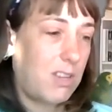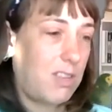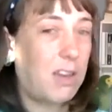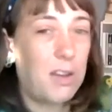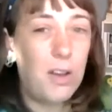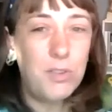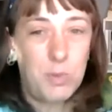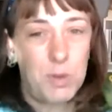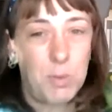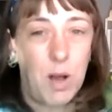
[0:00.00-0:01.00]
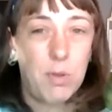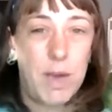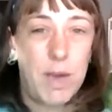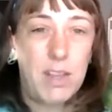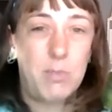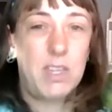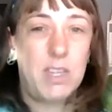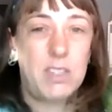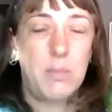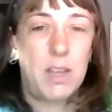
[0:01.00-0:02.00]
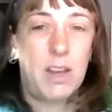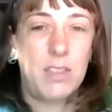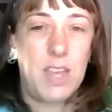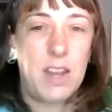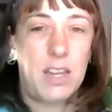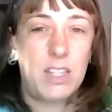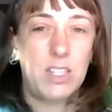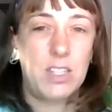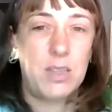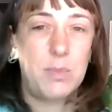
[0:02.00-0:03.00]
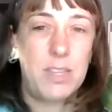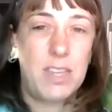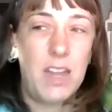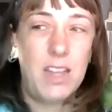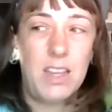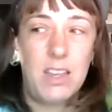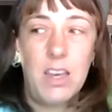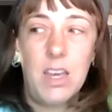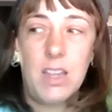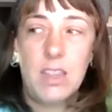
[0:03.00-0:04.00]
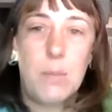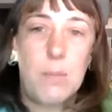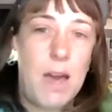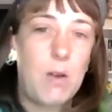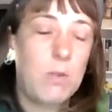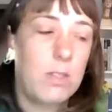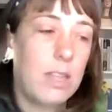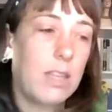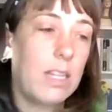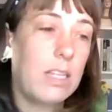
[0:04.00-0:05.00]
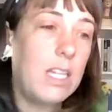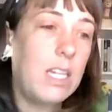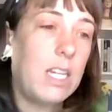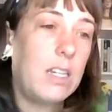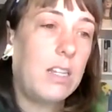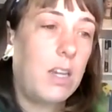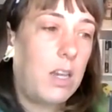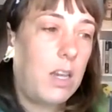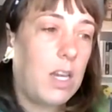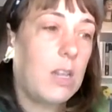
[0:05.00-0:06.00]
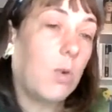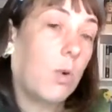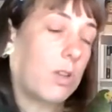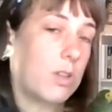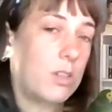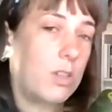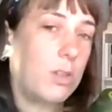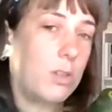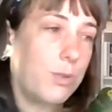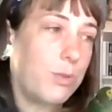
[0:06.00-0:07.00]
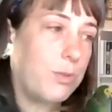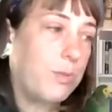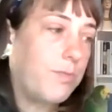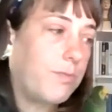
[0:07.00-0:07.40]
that could also be problematic because they might not then actually be getting the amount that they need in order to